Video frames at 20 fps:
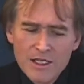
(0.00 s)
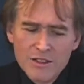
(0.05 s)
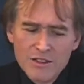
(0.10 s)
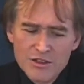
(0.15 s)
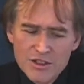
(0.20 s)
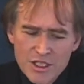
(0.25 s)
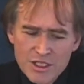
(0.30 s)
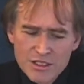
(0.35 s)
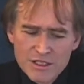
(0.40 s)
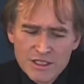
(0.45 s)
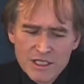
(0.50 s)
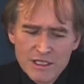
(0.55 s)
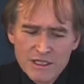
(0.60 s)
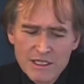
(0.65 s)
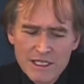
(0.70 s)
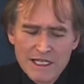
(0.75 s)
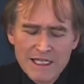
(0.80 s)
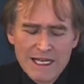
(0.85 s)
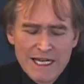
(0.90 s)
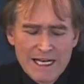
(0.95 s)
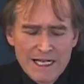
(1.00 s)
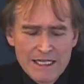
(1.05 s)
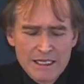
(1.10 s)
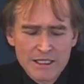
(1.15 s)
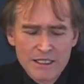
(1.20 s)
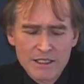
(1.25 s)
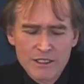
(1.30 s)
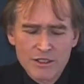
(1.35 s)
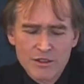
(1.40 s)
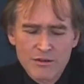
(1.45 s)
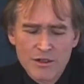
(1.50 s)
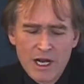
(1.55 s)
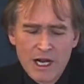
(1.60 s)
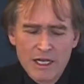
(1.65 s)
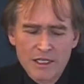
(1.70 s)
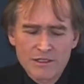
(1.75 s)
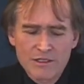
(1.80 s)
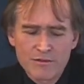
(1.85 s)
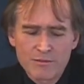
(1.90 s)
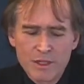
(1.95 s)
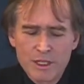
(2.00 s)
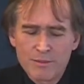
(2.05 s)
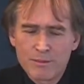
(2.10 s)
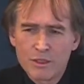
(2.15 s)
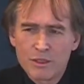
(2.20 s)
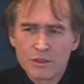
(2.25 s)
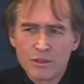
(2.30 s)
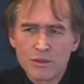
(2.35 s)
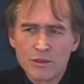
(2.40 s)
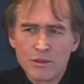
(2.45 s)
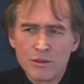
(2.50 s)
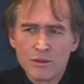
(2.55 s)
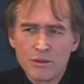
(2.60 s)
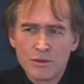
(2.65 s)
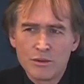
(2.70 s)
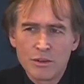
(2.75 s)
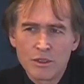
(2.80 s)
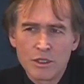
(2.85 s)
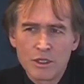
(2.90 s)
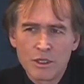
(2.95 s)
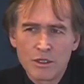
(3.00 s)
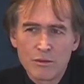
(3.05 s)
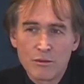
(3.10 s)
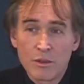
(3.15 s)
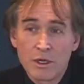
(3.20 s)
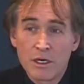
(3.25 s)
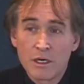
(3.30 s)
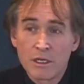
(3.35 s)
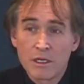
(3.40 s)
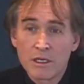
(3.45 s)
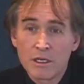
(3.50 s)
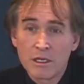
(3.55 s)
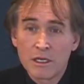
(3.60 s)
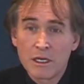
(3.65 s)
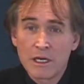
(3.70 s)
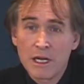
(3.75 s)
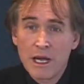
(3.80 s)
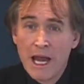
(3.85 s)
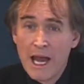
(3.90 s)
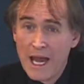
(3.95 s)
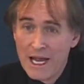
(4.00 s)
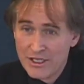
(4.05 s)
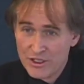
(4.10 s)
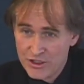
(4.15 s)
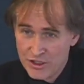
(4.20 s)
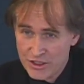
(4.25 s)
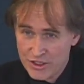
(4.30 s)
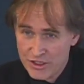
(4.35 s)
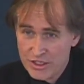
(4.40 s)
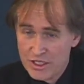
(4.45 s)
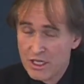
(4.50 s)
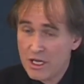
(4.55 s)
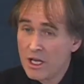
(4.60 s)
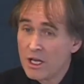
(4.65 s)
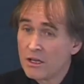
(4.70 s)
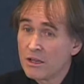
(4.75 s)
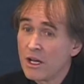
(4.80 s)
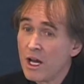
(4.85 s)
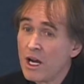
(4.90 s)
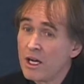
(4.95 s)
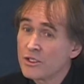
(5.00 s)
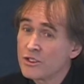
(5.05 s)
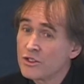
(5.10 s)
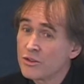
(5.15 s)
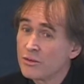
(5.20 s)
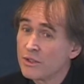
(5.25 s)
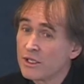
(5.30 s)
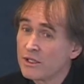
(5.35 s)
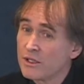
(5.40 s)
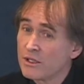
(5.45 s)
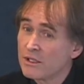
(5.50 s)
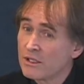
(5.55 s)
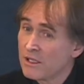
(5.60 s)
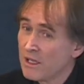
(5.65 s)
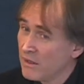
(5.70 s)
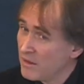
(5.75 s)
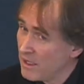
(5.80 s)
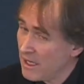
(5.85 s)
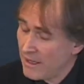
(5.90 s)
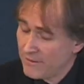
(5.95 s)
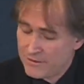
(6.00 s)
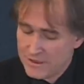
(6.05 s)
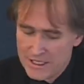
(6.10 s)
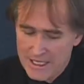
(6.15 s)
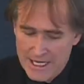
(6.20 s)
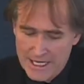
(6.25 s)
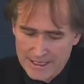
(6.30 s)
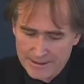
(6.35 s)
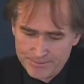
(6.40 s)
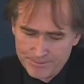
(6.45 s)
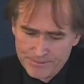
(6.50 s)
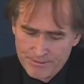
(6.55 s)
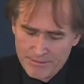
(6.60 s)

just in the clinical trials of people who were anxious, lodged with the FDA.